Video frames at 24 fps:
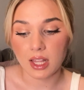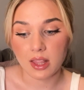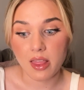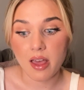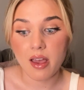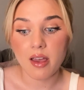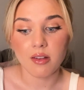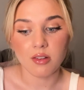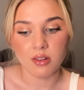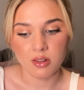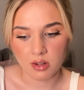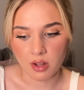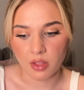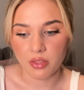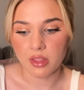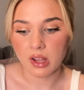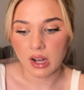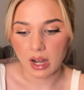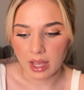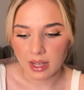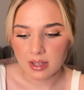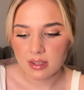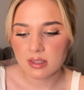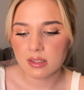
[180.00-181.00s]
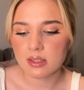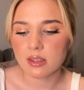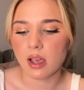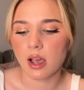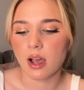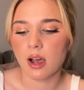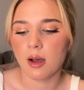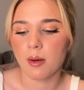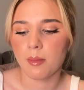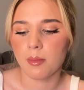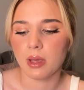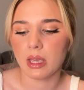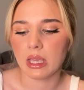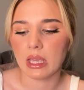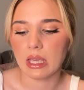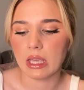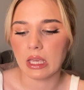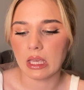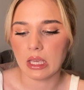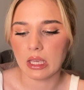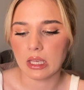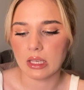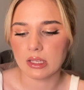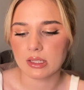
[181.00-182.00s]
in there nonetheless.
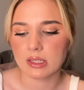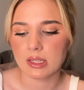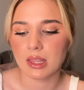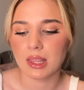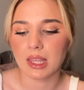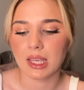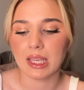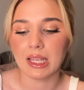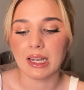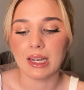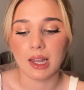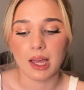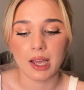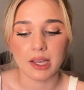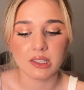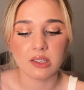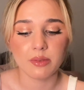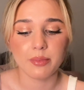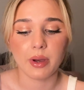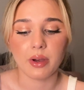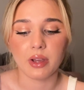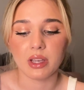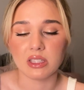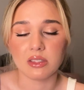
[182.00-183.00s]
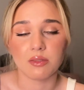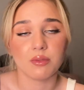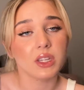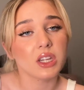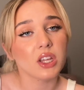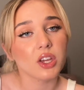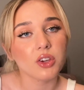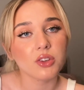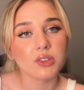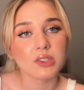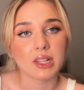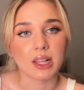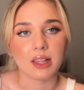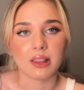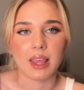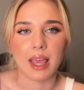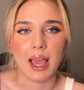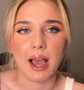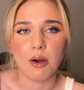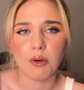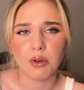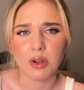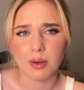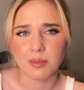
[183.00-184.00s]
He said that he lies about his videos, like the
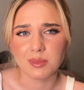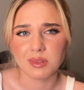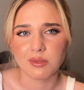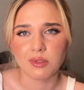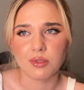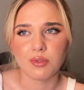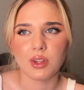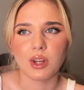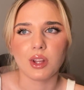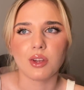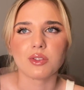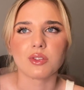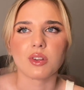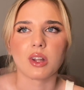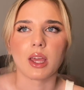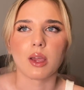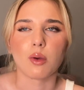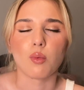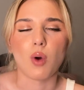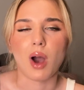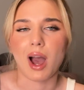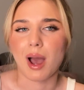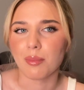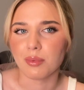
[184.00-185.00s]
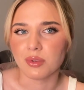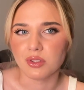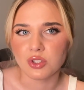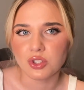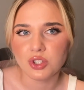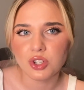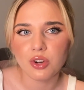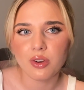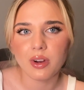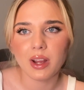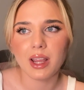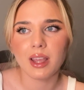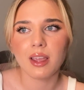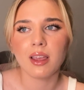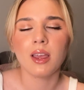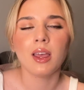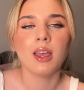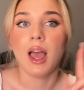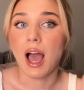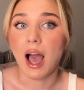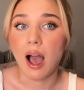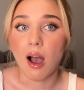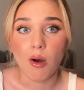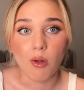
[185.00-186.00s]
outcomes of the videos, or like what happens during,
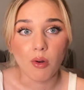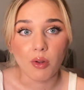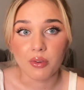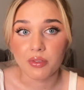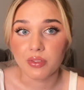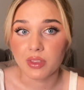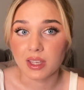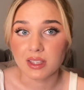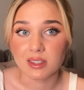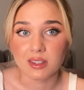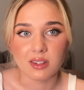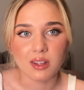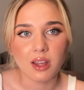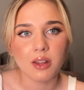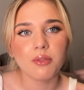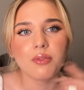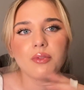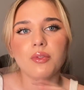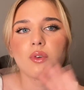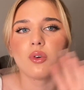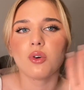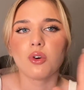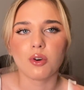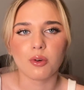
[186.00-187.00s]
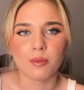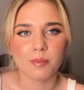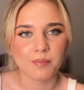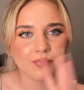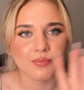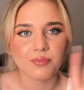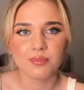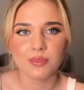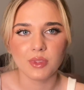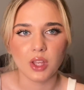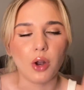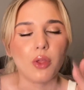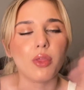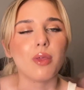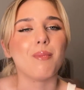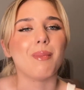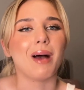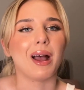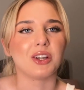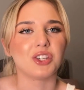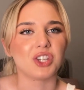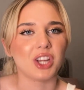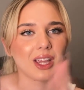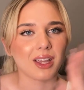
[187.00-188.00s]
how long things are done for, you know, the
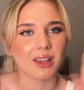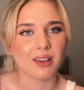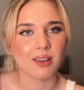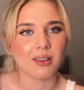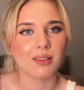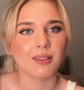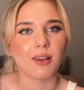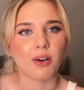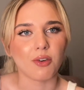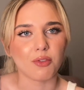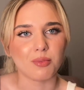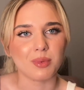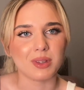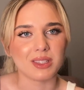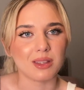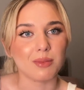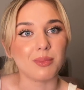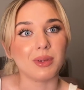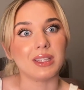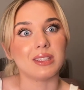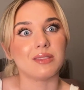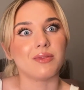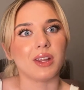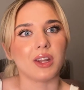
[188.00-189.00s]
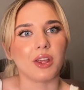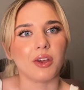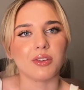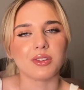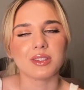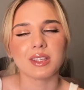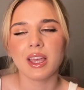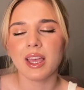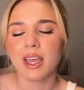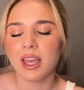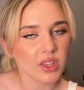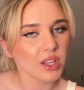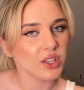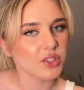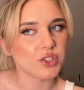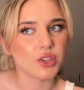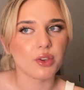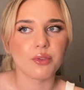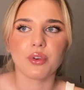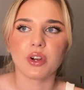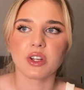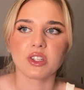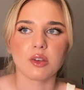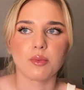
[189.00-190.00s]
magic of Mr. Beast videos. So
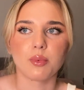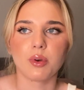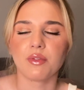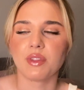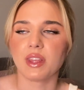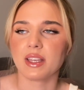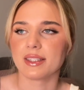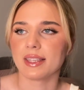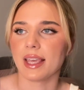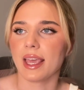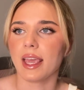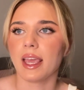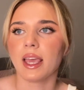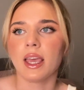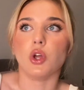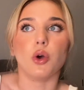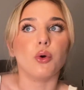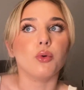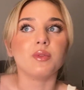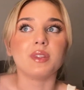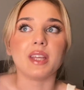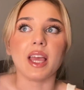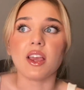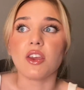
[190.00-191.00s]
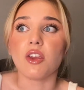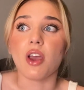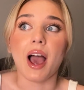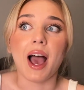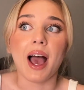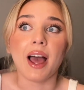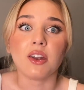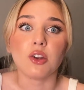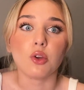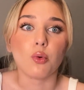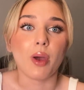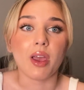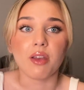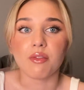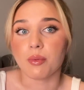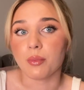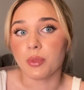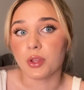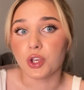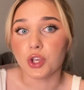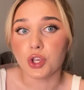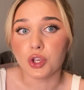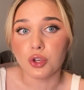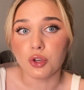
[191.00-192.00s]
for example, if there's a don't take your hand away from
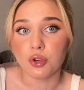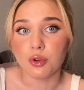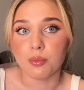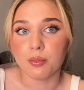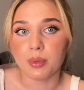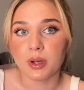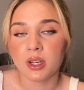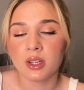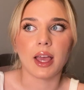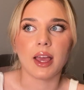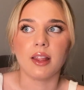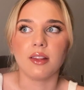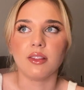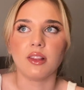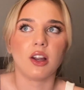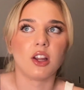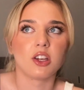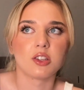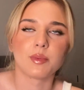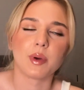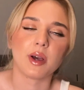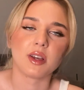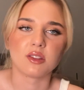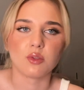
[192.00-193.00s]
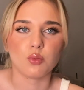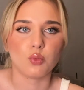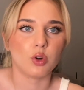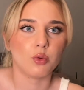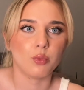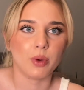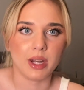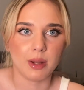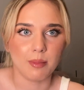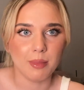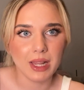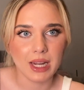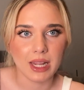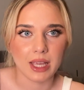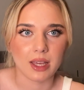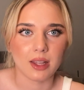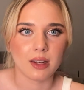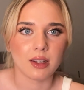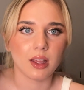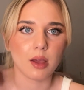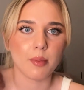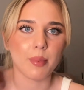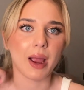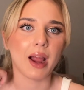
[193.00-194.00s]
the cube and the last person will win a
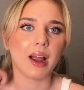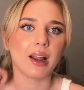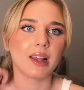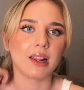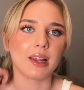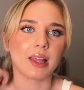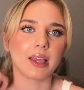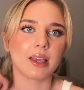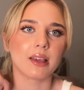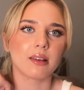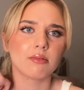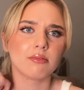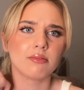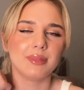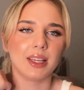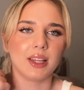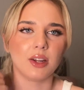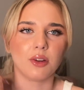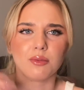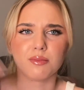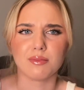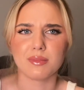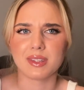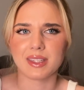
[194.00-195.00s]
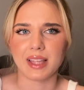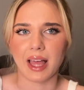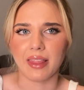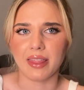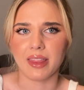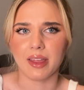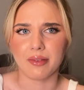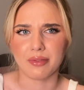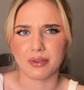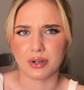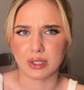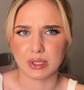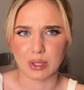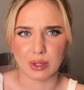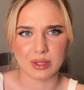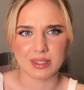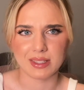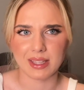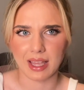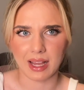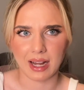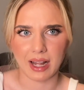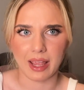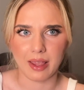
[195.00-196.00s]
million, apparently like they don't stand there for as long as
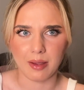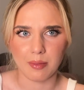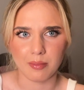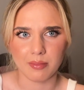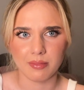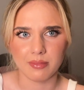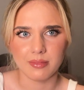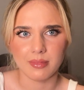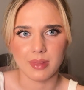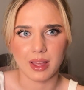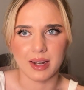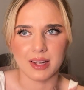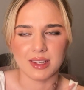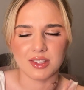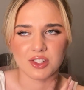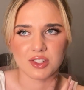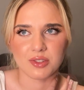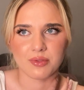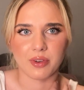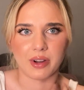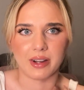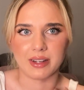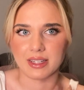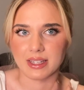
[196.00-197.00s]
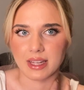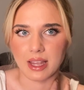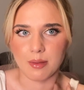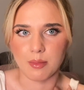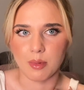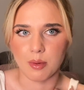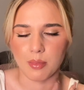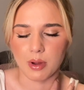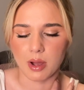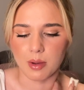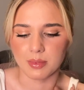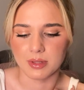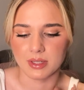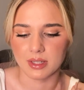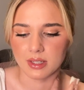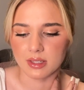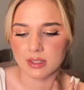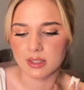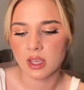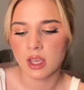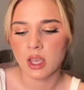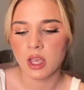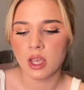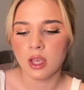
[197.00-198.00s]
they claim, and it's just for entertainment
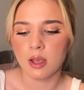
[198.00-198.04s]
purposes.